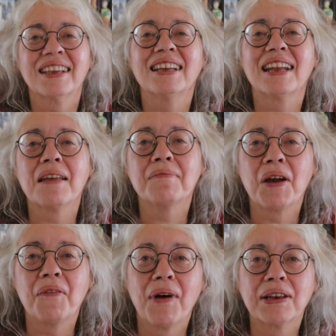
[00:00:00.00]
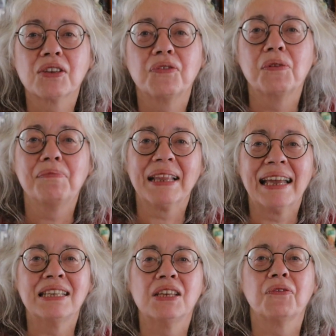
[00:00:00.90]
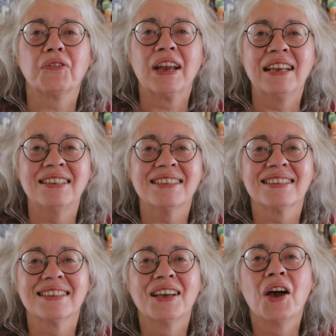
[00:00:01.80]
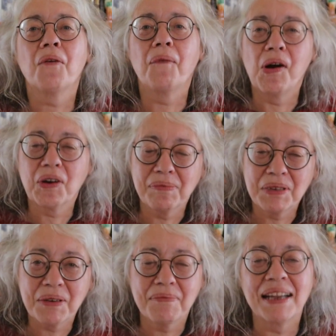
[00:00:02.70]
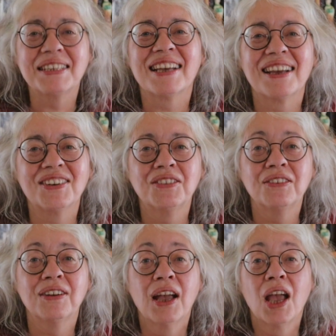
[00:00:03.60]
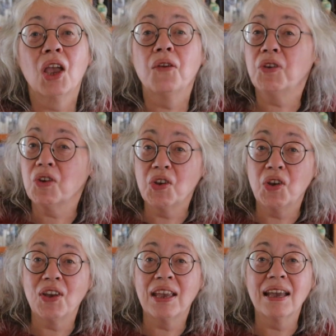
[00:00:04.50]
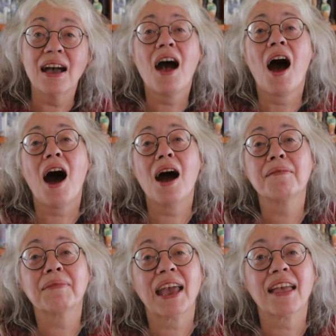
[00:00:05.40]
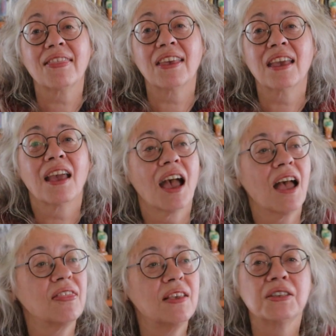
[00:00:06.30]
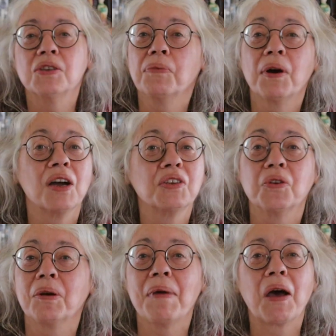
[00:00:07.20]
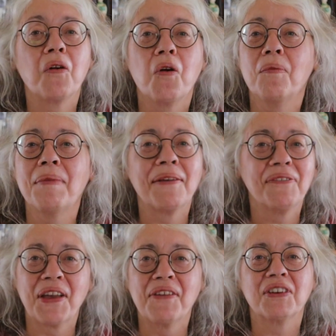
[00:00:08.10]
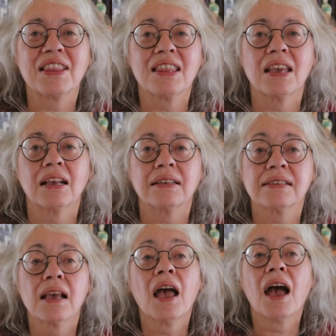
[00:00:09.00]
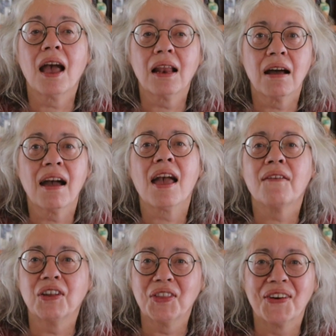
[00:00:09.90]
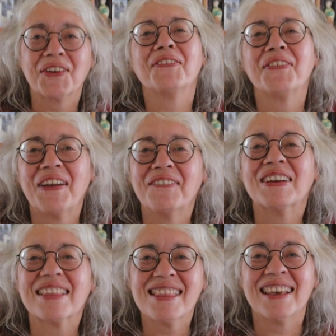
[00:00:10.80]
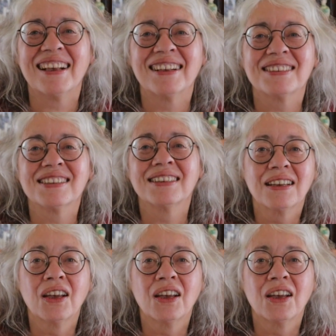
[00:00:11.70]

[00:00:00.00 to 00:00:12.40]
G'day my wonderful planty friends. Welcome to my channel. If you're new here, I'm Kathy and this is where I talk about all my favourite things, and I have a lot of favourite things.